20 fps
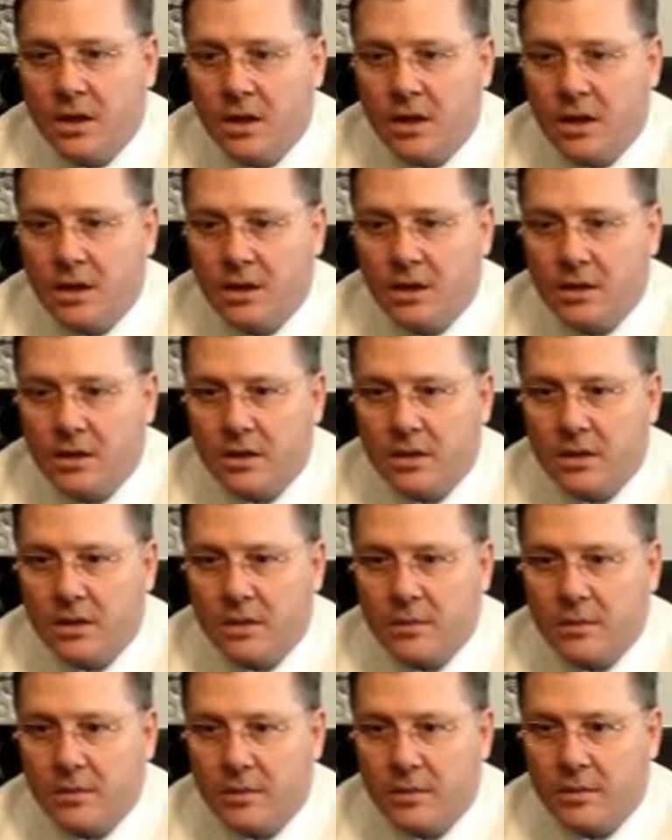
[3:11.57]

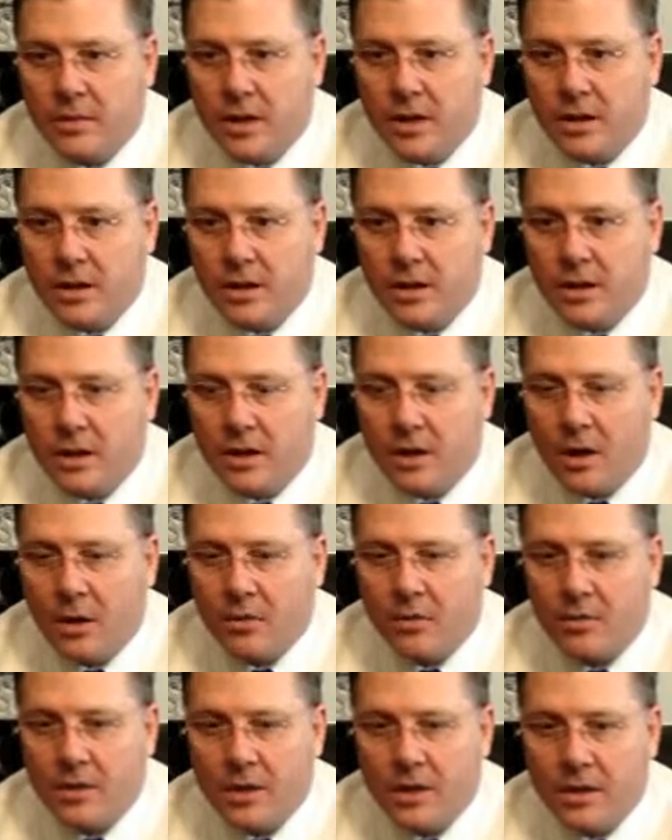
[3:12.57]
and
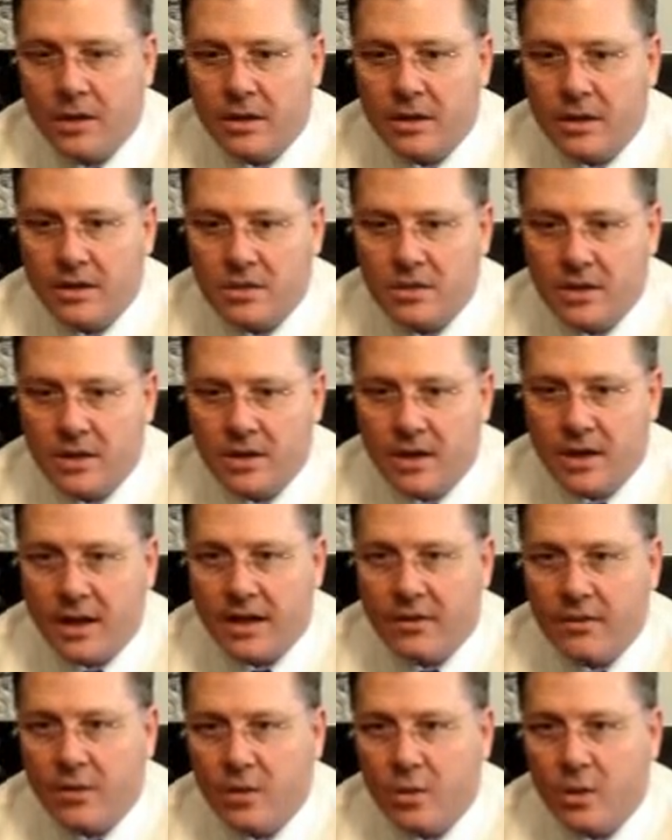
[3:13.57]
hopefully they'll see
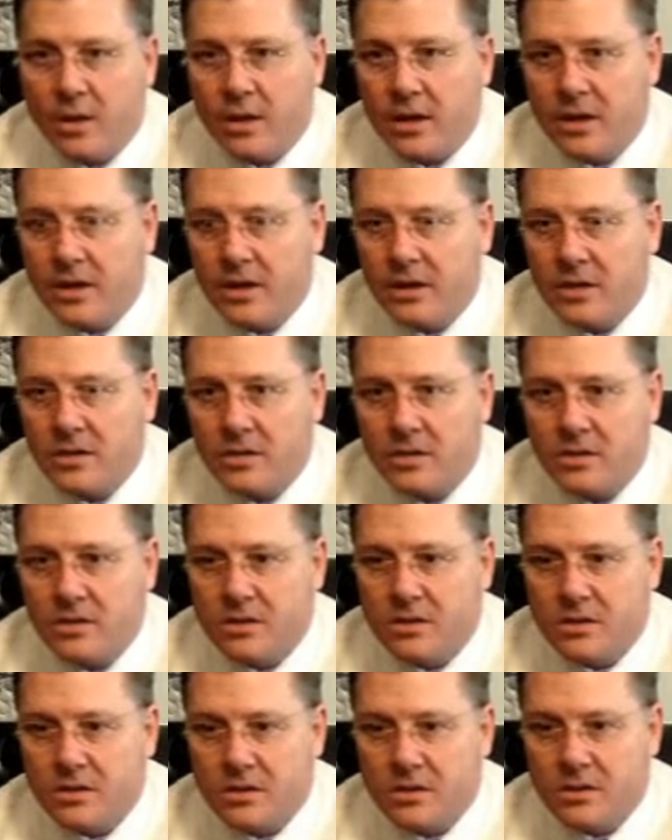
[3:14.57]
that for what it is
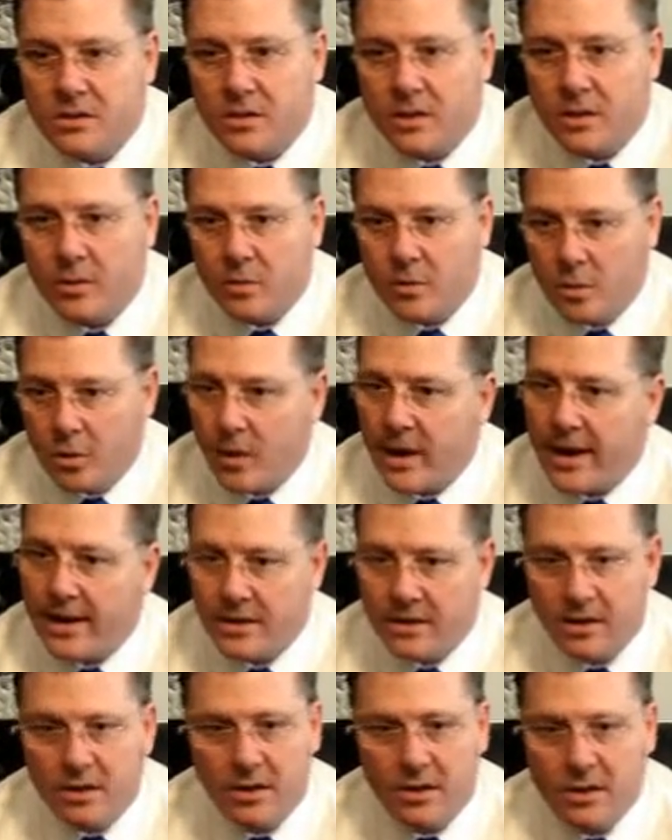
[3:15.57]
that we're
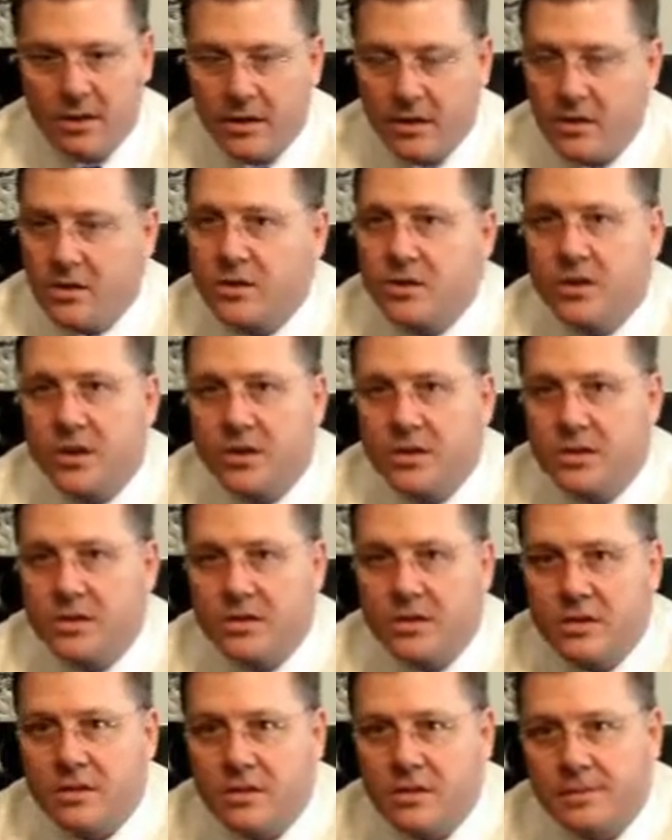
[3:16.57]
acting on their
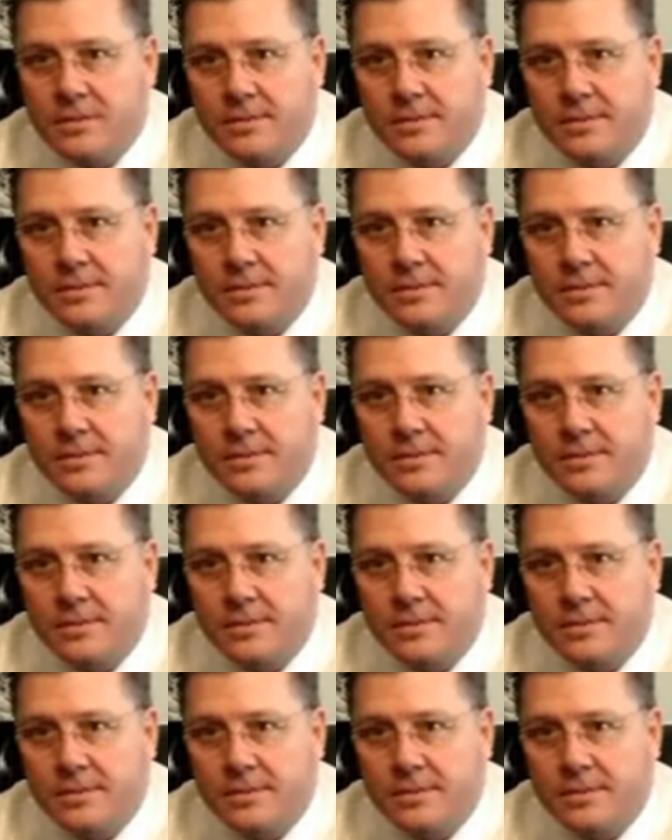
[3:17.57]
instructions.